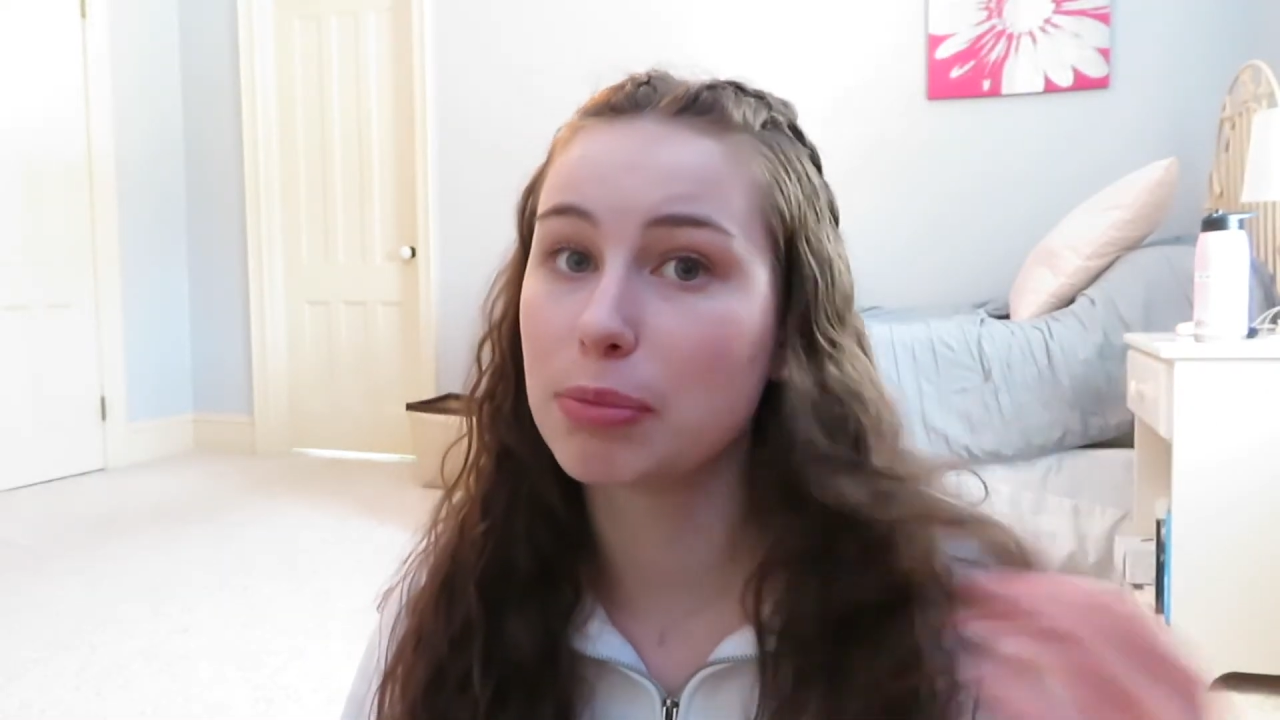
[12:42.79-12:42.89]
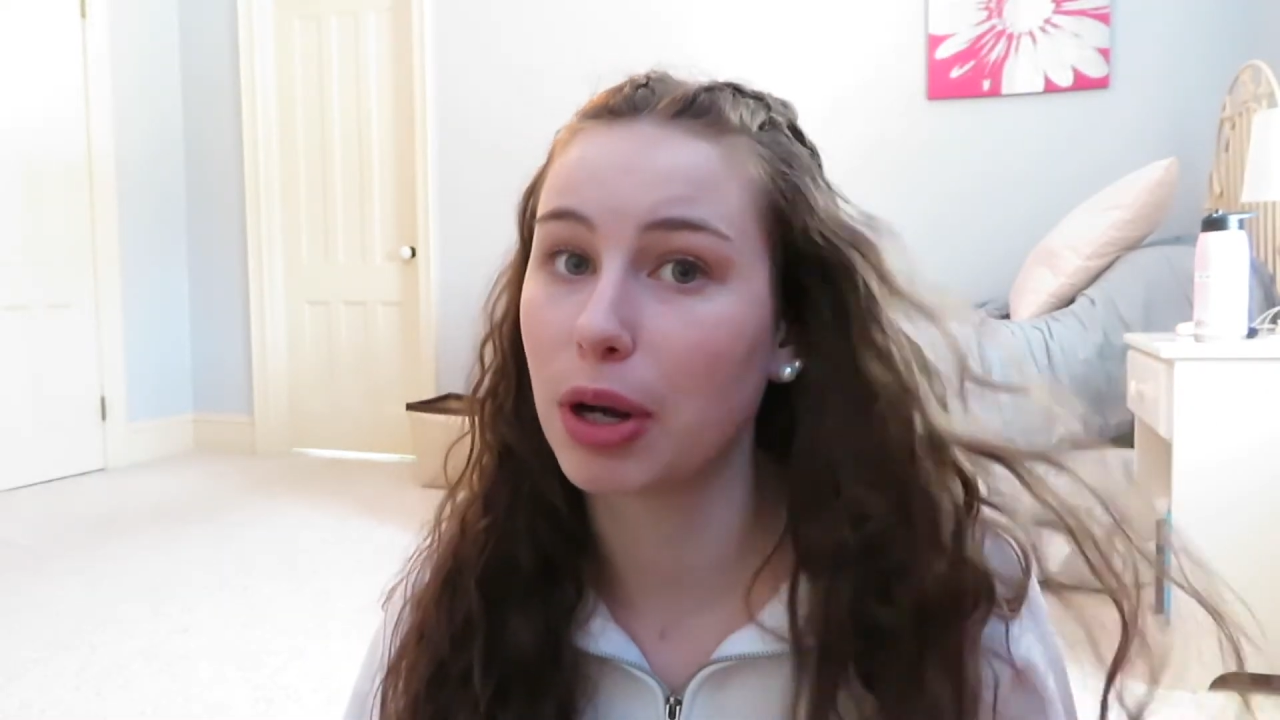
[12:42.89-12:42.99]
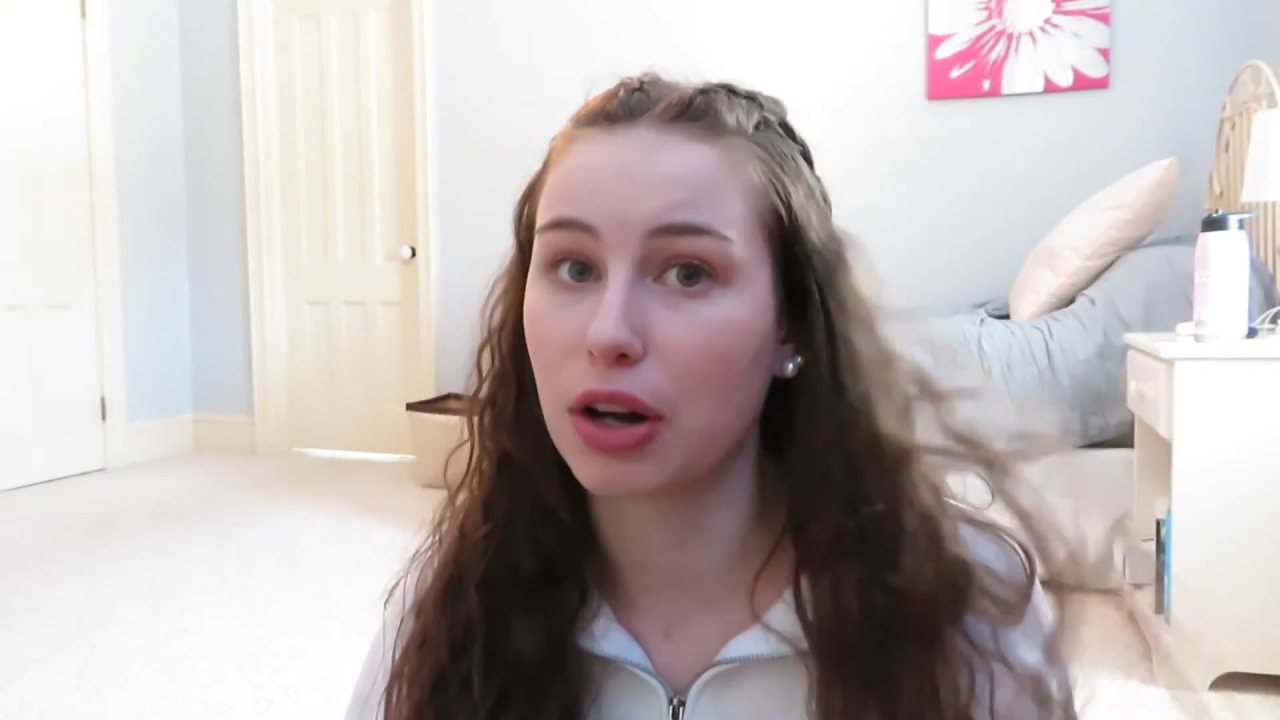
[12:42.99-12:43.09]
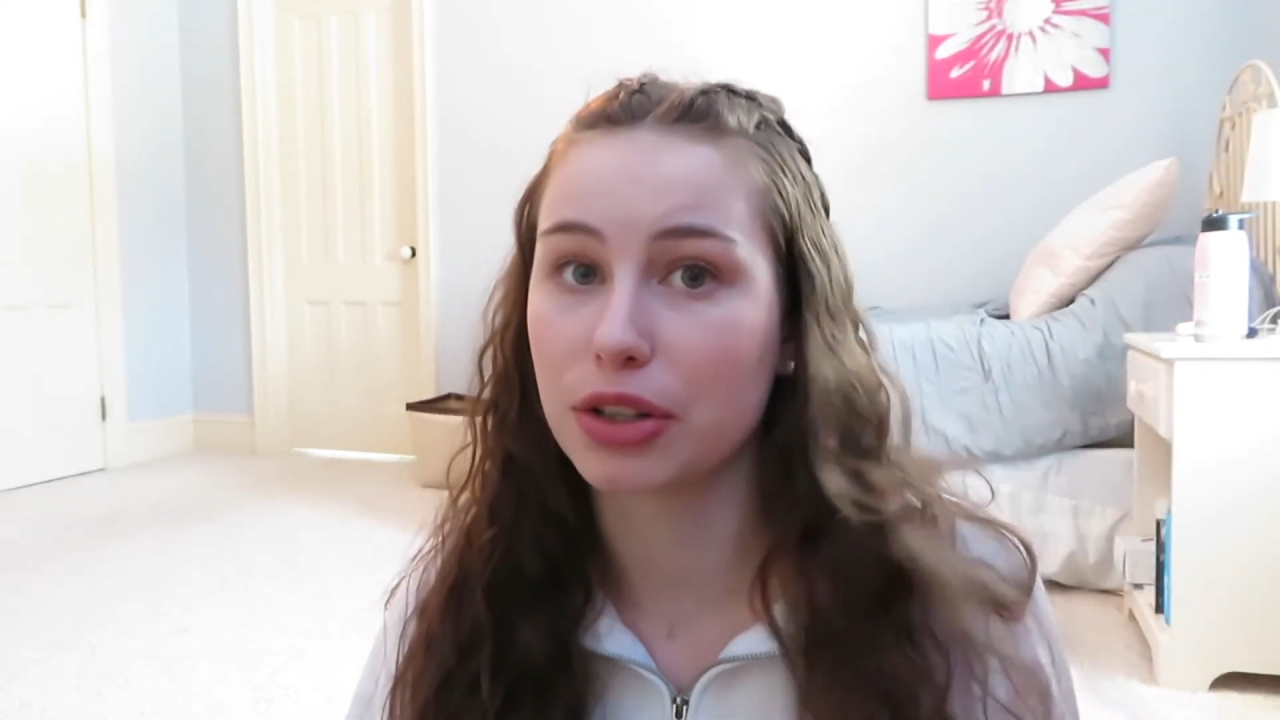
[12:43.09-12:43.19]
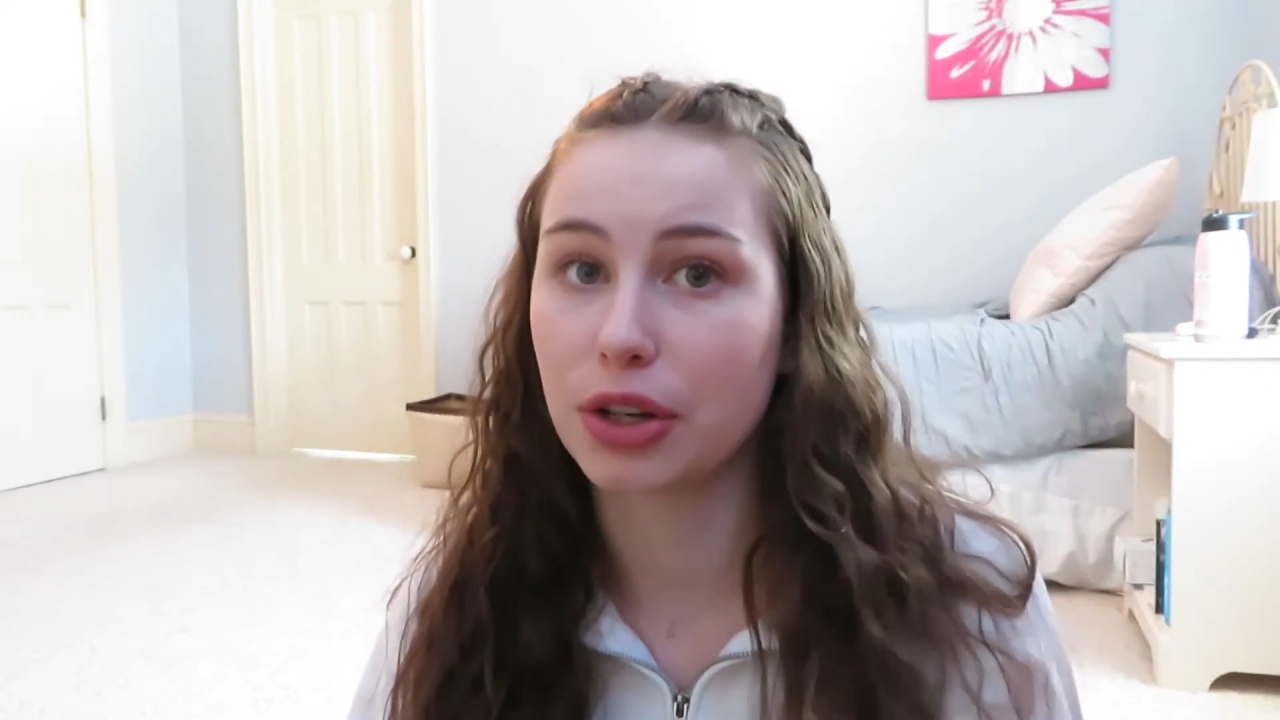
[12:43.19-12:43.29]

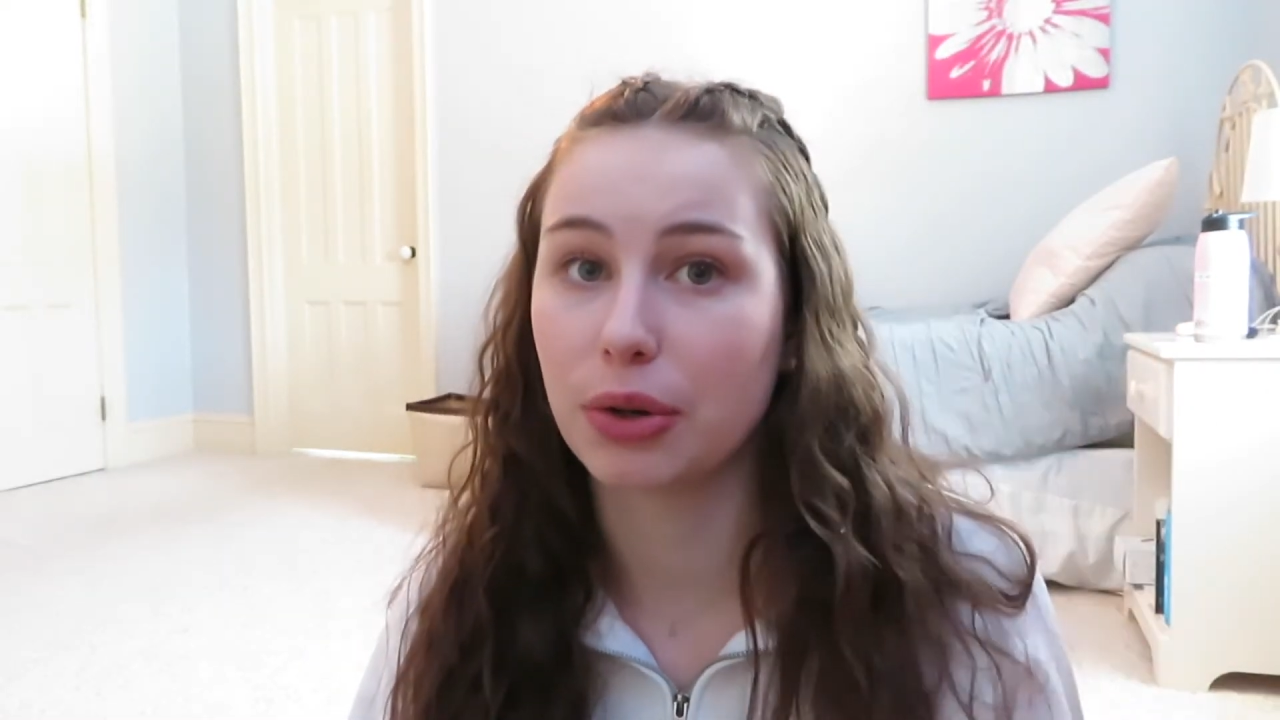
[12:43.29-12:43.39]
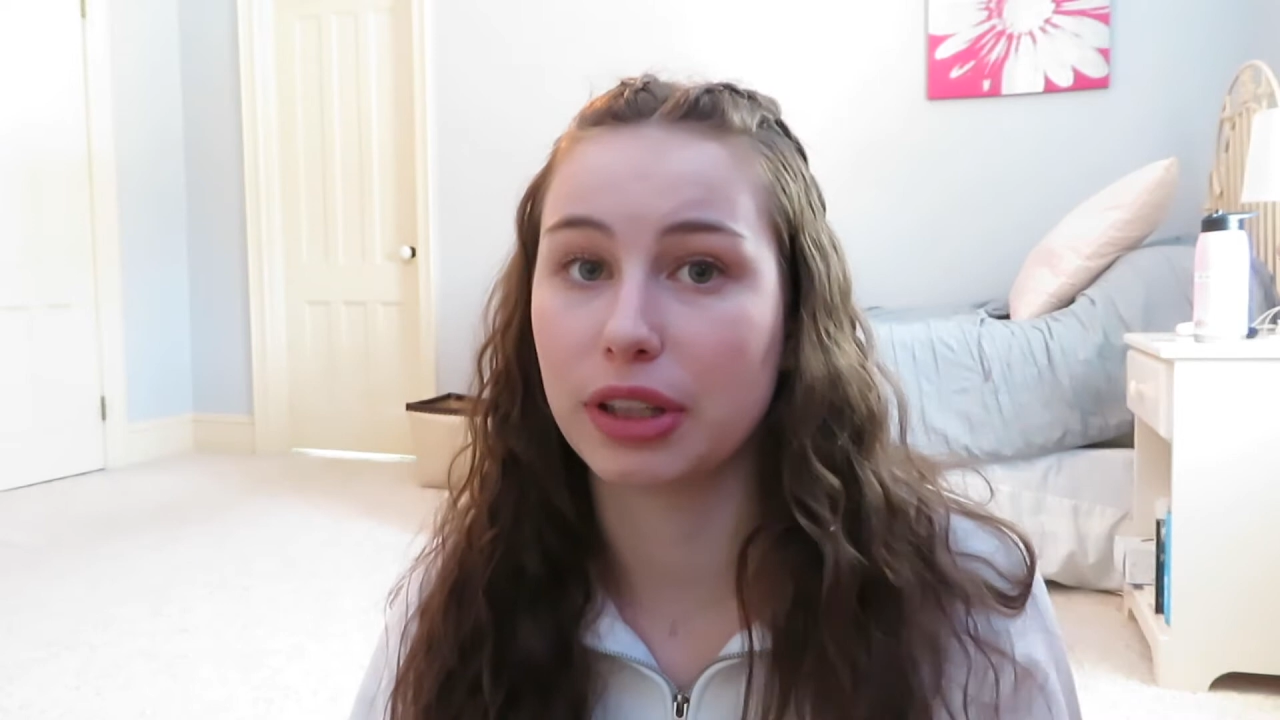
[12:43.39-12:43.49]
but also